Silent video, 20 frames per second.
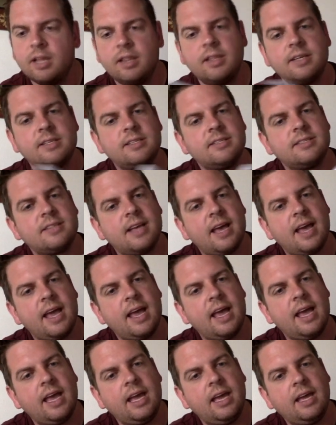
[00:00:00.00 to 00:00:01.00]
This is
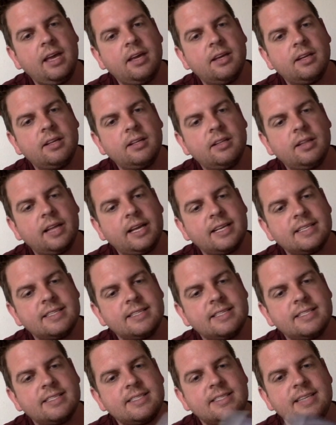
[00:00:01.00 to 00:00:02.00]
the
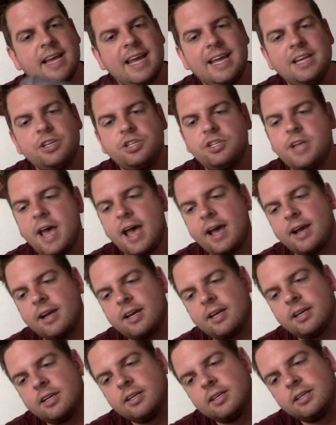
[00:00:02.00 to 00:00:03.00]
stage deck,
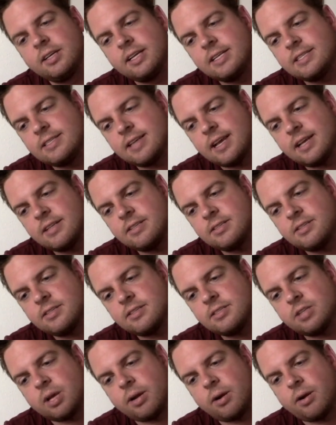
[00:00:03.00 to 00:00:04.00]
it says.
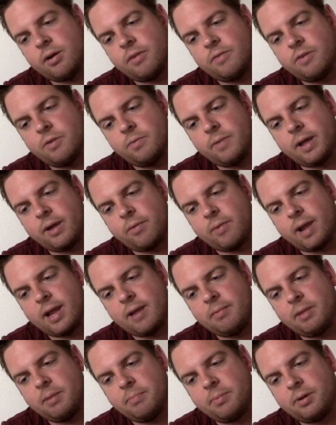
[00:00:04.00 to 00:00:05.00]
So I don't know if you
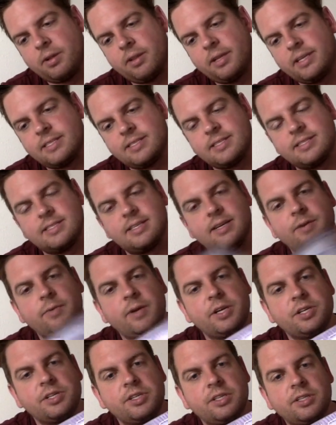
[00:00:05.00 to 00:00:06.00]
randomly pull this to see
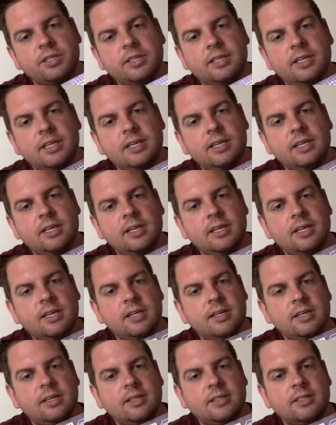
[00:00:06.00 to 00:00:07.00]
which
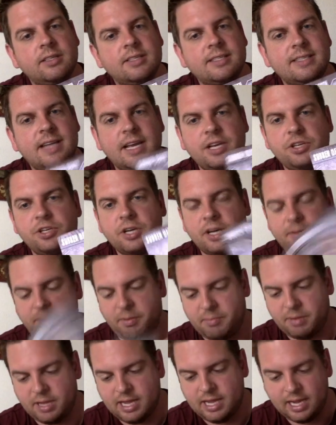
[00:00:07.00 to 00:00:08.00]
stage you're going to be
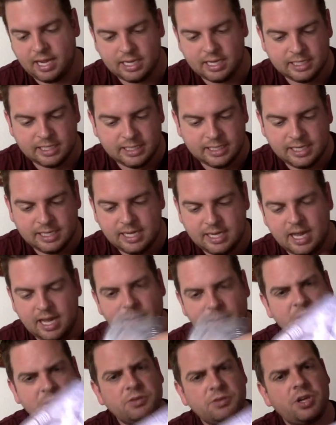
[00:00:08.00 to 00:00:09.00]
playing in.
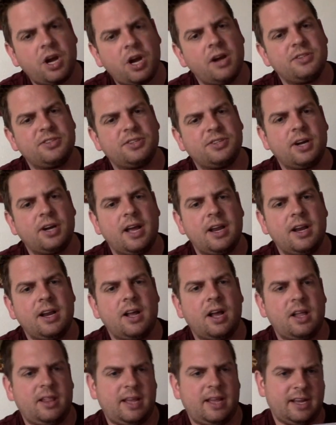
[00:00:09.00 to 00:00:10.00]
Those cards are
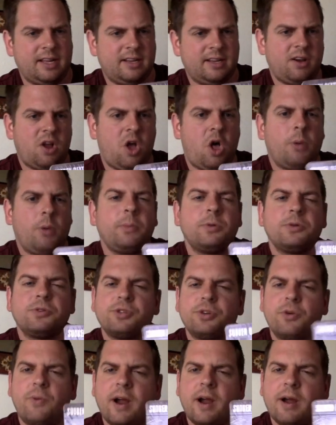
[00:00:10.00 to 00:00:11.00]
almost
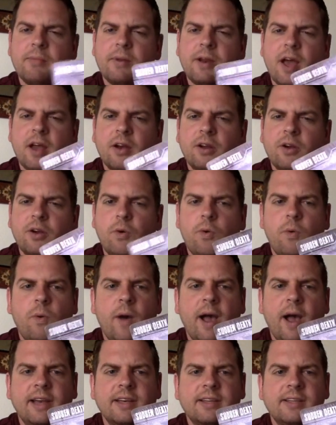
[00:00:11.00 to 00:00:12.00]
square, but not
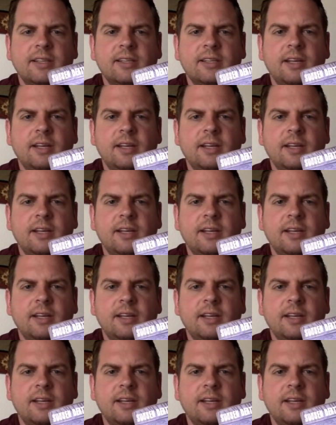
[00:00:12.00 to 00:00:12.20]
quite.